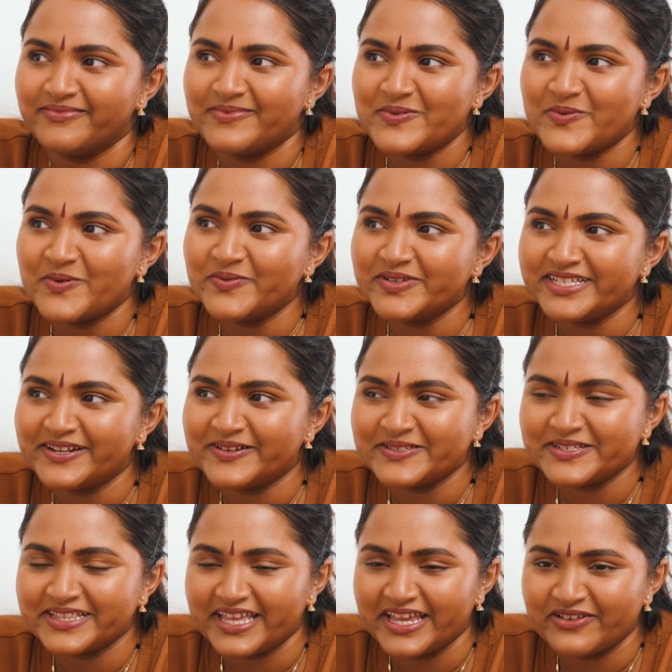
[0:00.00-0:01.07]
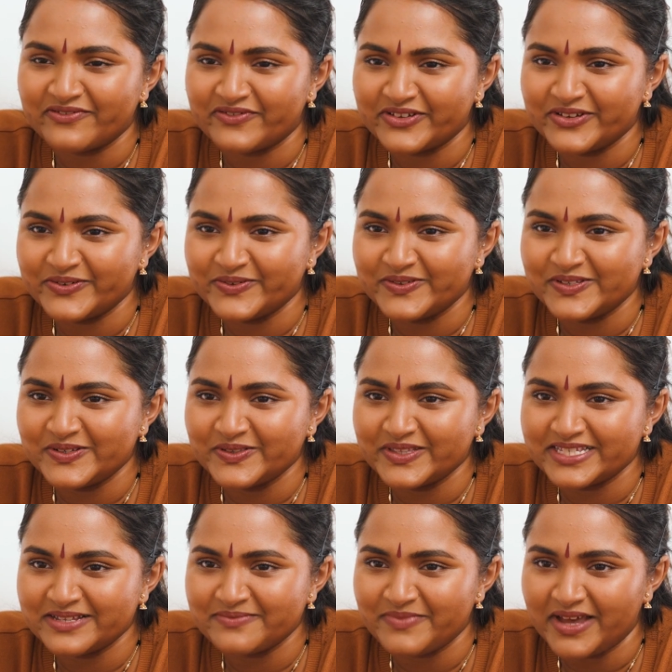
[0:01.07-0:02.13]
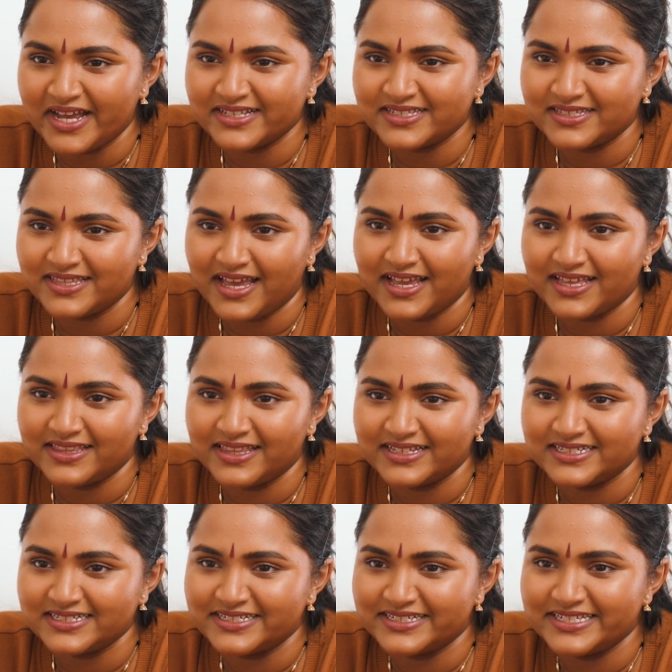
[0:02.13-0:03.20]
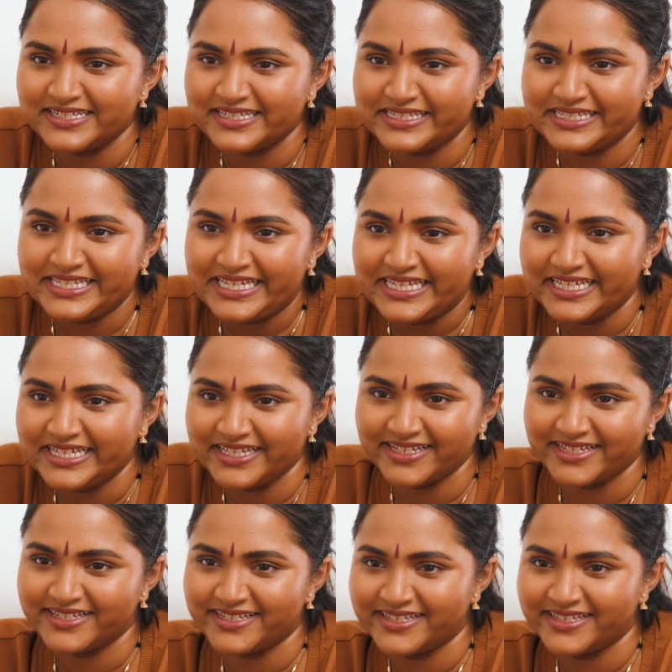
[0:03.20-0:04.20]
What was it also like for you to listen back to that, just to see?